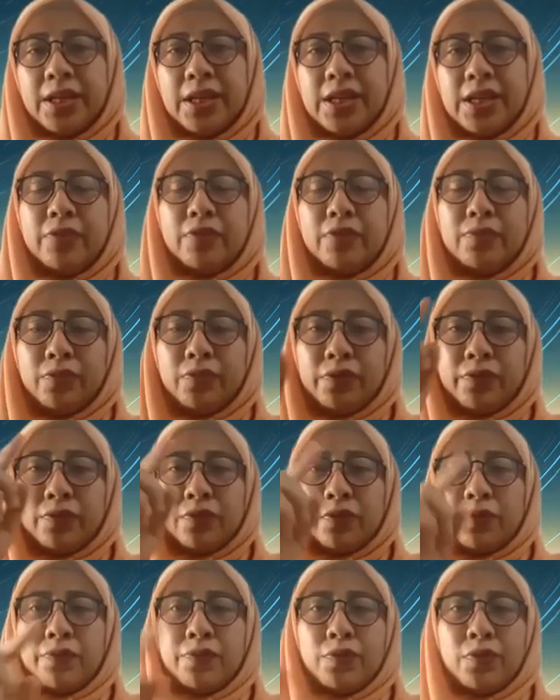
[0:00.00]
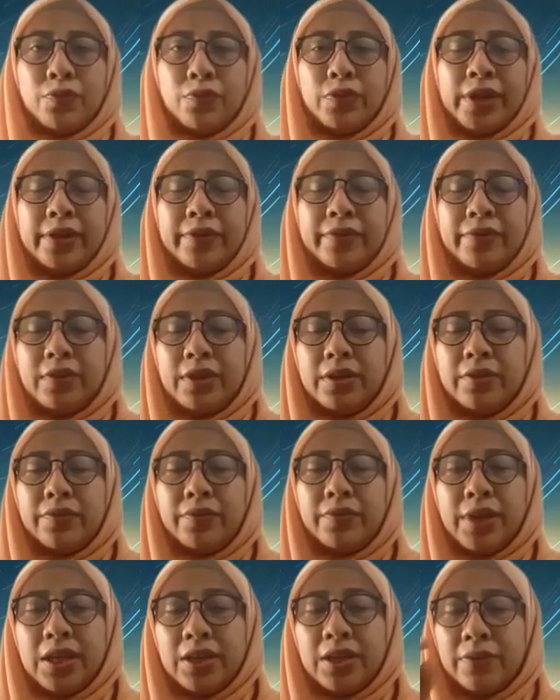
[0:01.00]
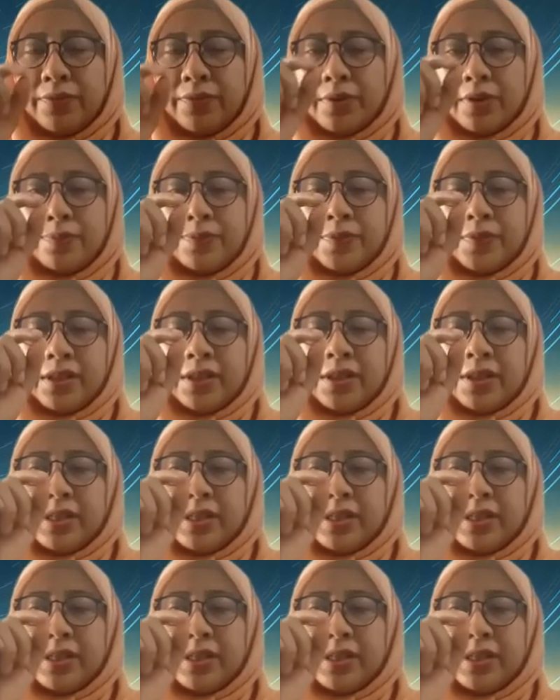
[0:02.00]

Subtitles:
Okay, it will move from one value from